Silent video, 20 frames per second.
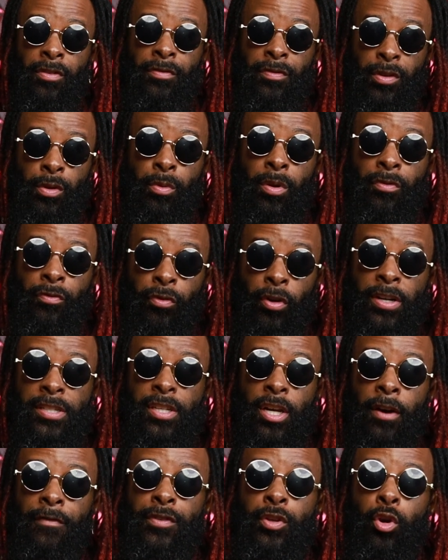of you in front
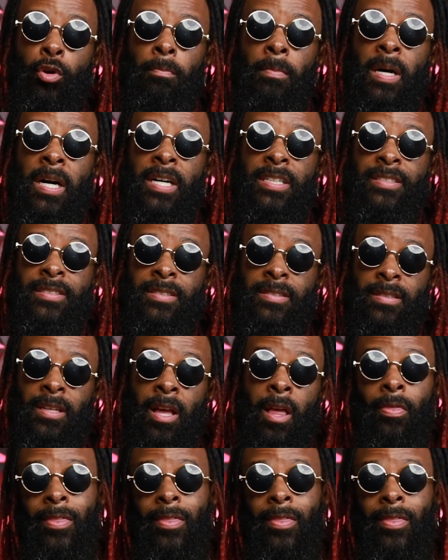of your bus.